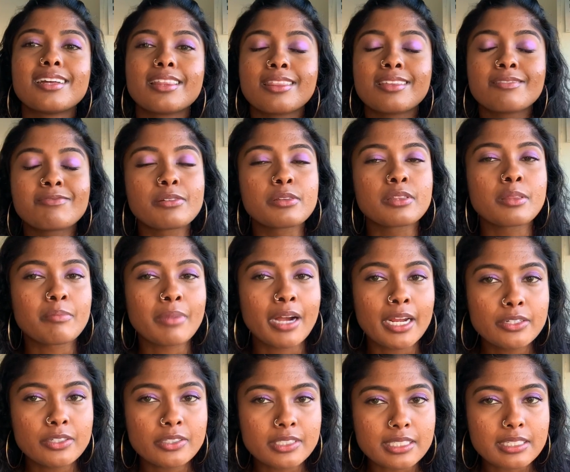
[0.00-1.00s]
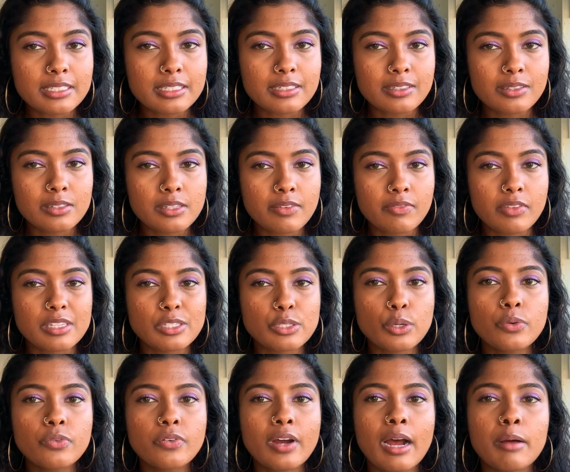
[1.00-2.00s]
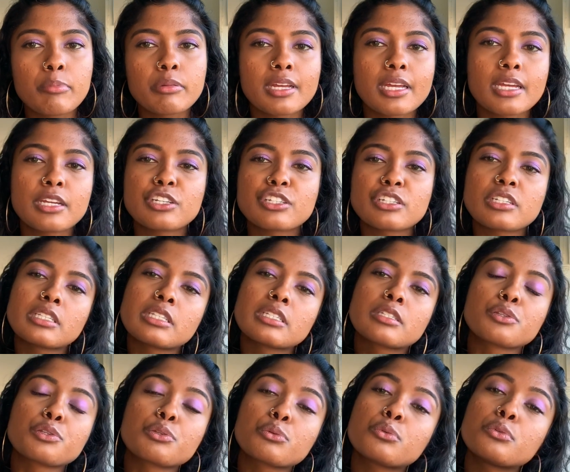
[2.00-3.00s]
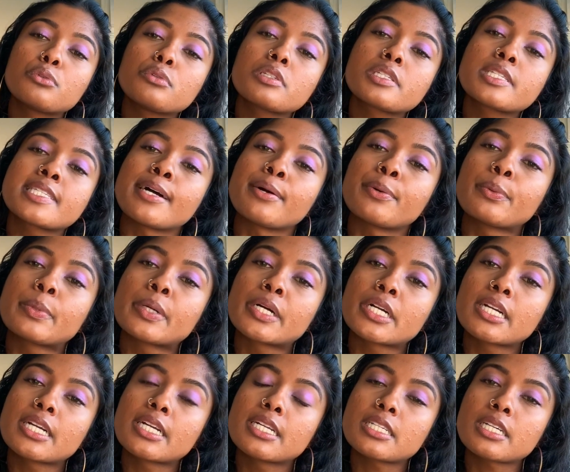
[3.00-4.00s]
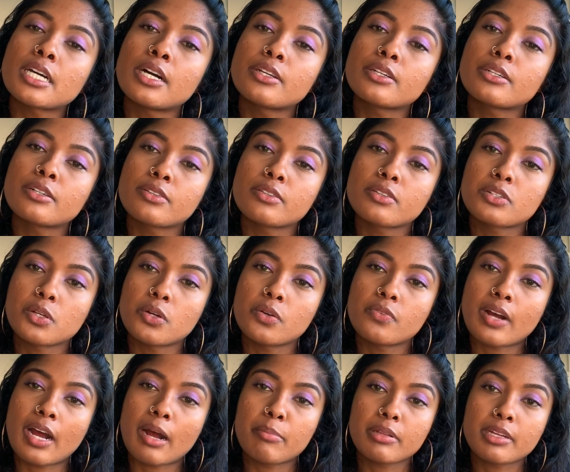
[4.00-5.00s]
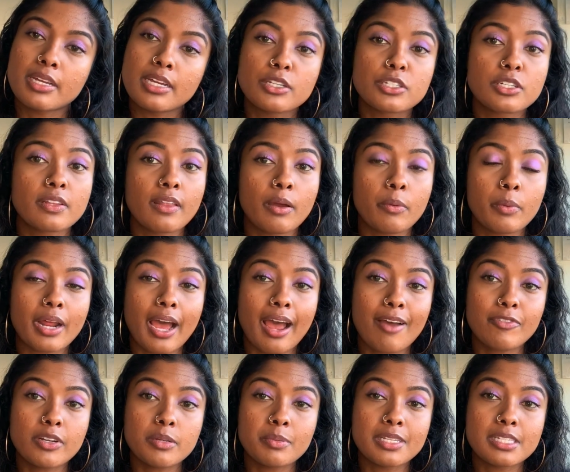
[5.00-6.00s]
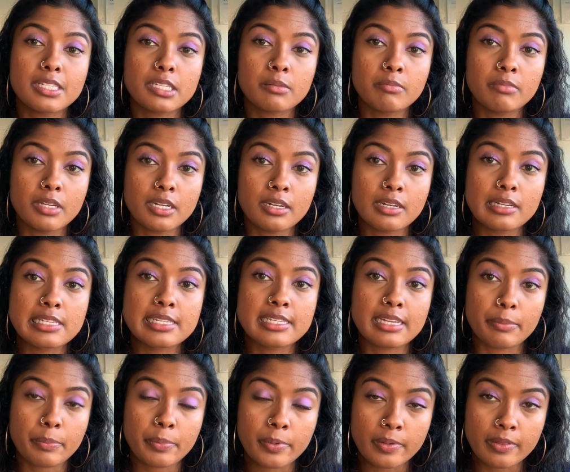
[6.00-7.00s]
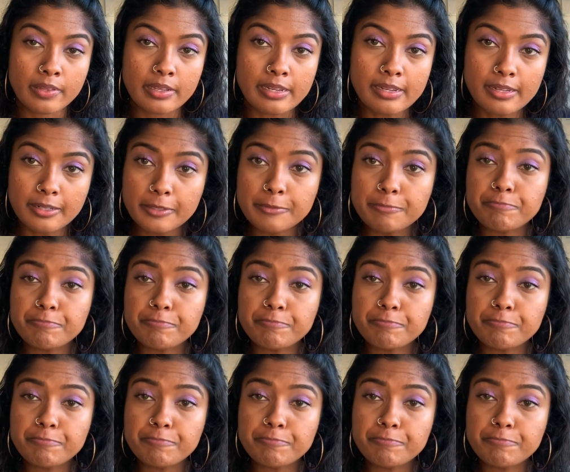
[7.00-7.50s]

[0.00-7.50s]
the minor details of the SOFA applications, the schools that weren't under the SOFA application that would have to be submitted separately.